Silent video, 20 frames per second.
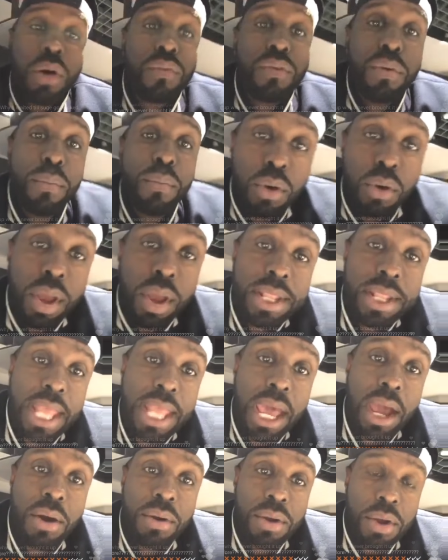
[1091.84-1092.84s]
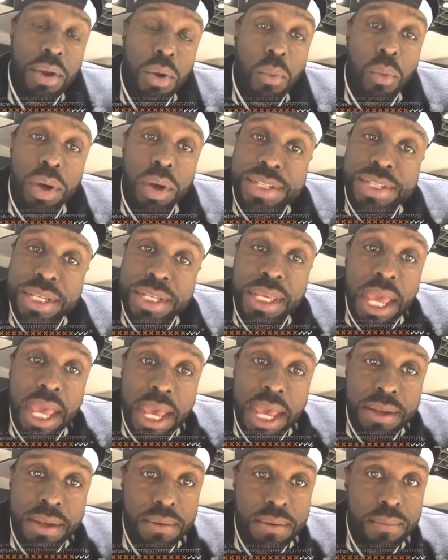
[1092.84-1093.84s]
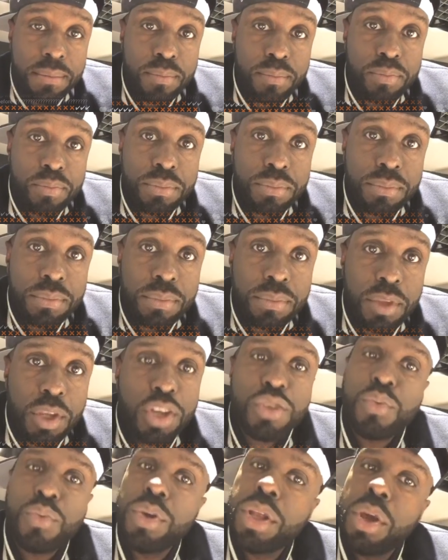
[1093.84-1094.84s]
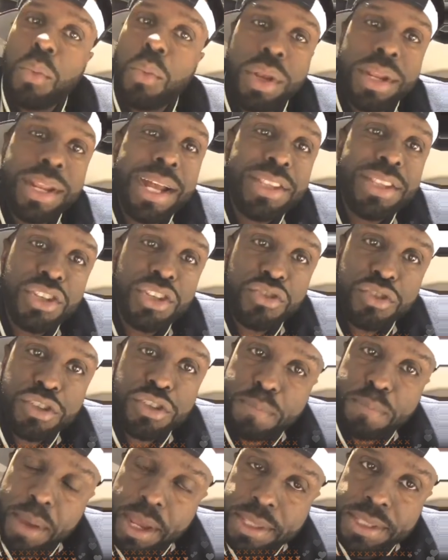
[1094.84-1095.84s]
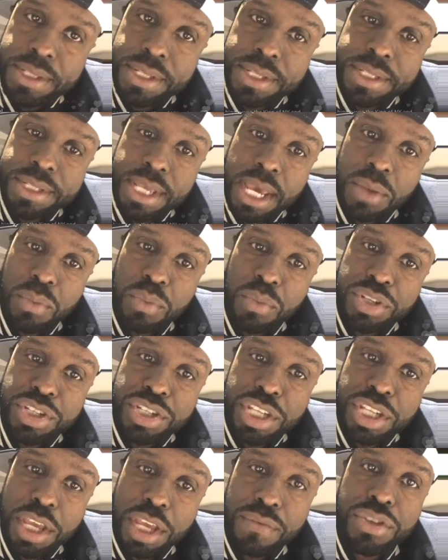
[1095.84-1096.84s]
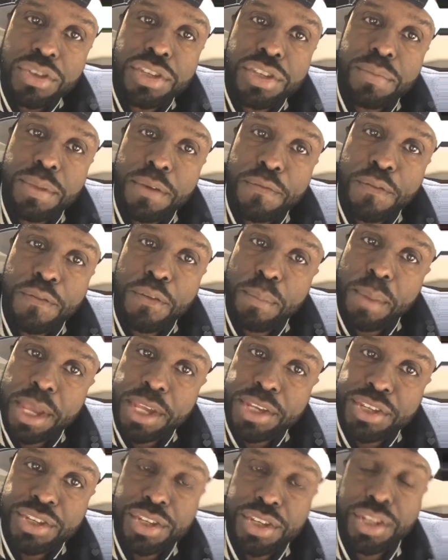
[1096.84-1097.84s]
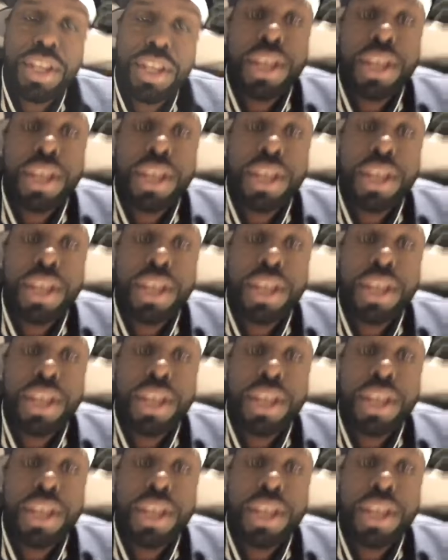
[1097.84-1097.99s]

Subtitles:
Well, now, once again, because we're not disrespecting the dead, we're just giving some information.